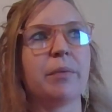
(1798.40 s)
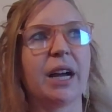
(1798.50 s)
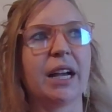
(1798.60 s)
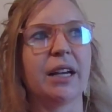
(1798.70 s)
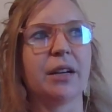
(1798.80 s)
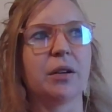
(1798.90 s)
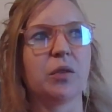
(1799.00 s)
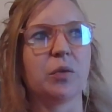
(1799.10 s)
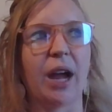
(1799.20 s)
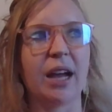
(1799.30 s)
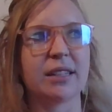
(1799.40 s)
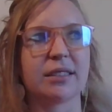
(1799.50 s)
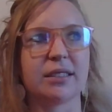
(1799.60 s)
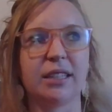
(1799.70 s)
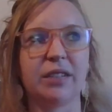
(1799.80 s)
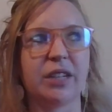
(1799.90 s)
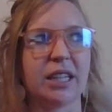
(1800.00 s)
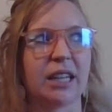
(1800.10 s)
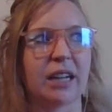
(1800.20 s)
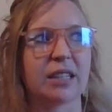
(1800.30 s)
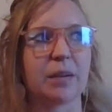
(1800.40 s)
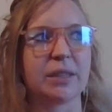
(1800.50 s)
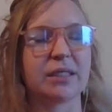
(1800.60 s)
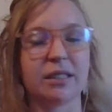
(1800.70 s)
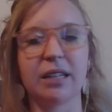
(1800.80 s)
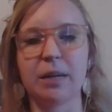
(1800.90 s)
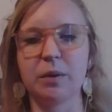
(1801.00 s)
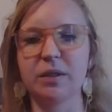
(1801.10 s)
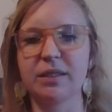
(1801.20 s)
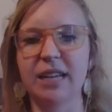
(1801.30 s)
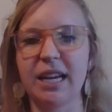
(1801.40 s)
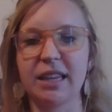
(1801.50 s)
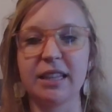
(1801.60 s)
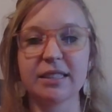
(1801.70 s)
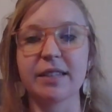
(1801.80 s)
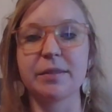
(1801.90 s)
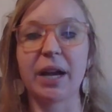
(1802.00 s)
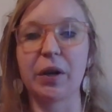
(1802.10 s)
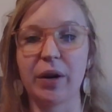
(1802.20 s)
My RAS, even at that time, is still able to say, This is my